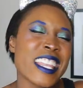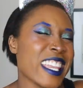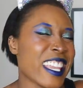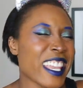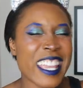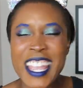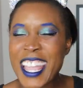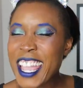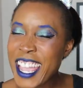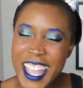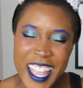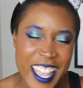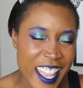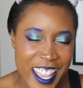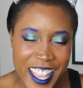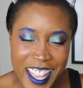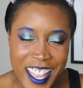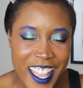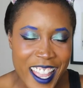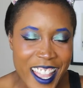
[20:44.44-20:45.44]

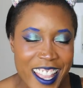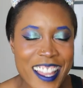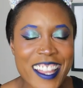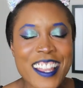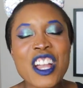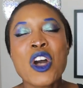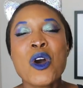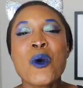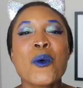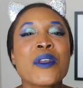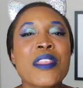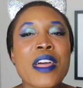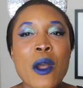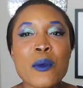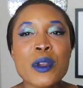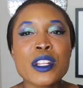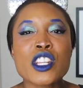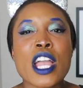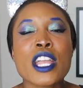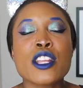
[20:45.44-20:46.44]
Yeah.
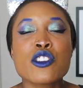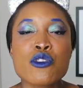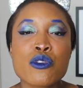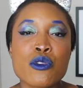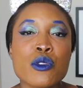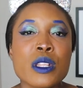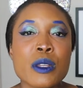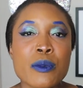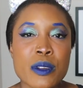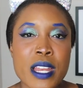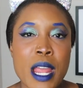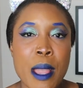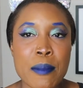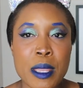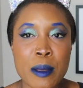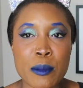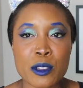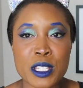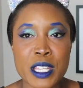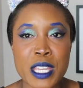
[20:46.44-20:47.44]
Without which I truly would not
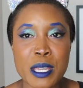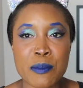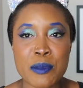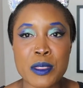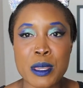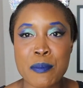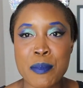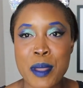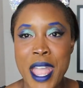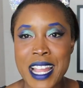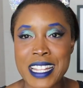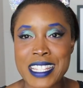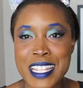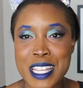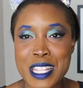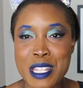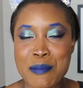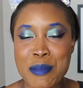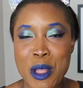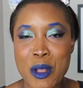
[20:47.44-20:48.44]
be able to keep the bats
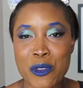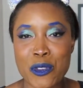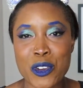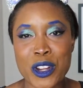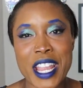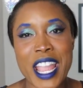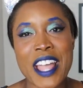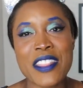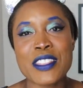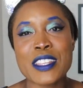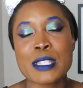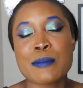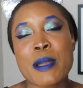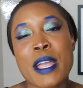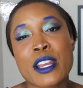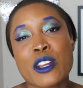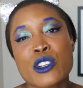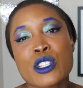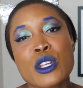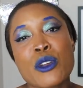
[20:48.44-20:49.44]
in the belfry and the
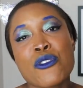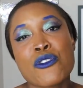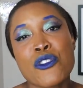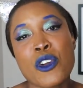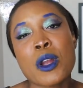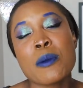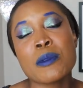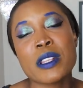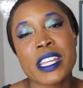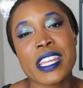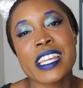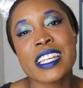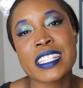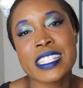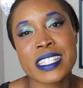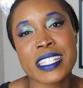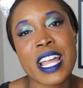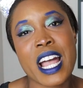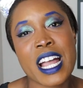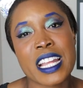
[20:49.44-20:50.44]
spiders firmly
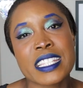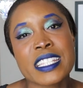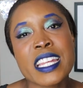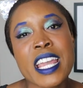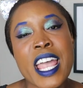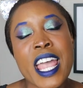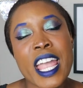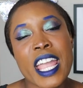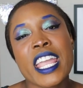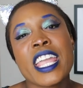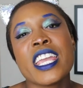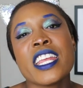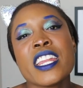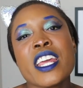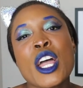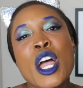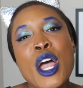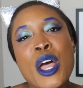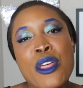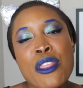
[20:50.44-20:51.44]
ensconced
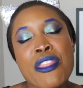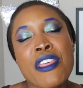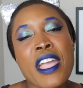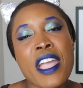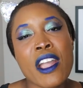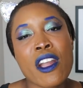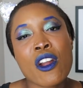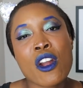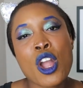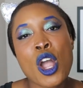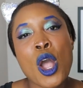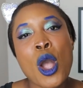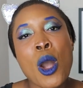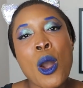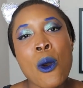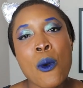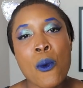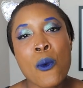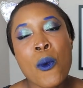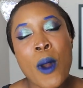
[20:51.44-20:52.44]
in their
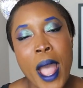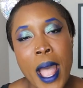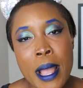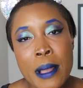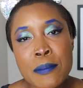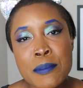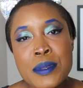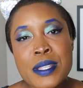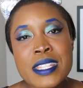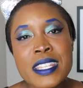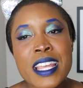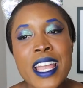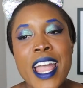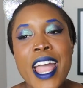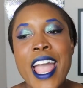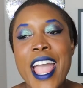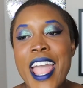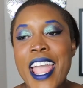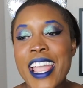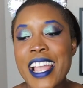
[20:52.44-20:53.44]
webs.
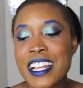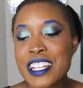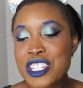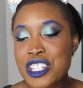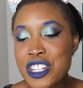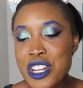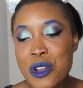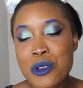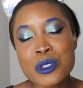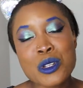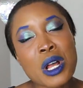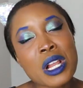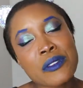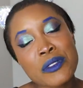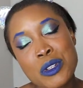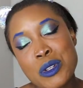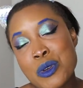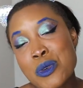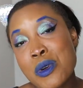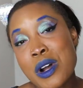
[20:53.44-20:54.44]
And you know, to all
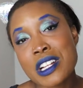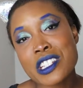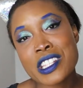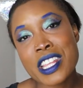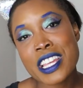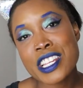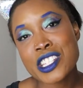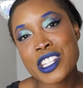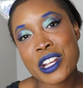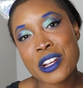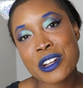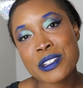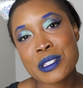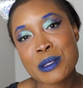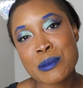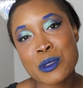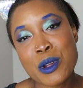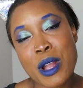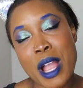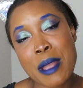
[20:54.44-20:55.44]
of you who watch, like, share,
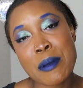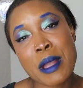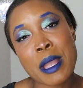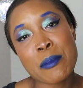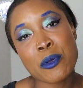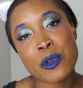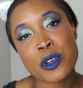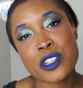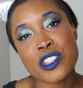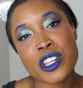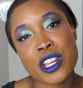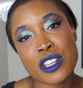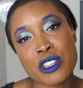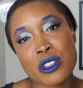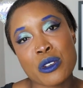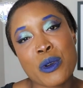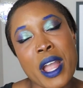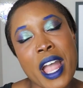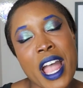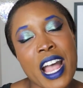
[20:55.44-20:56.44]
and subscribe, I appreciate
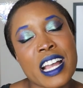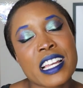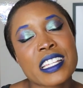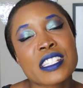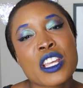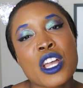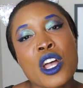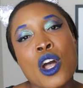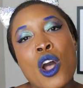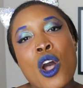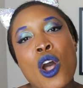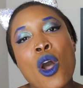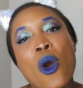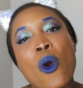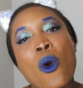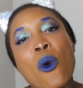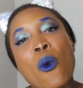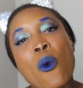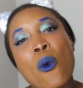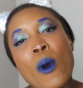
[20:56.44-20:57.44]
you as
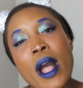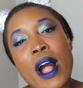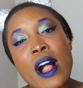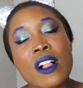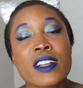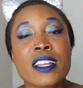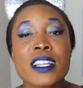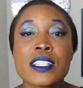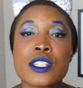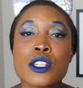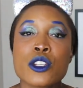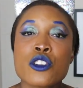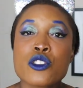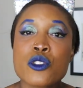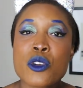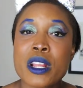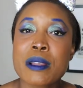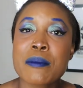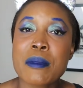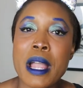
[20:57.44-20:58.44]
well. Consider
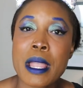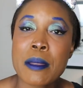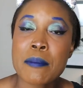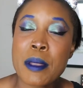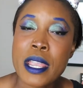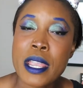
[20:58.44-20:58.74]
joining my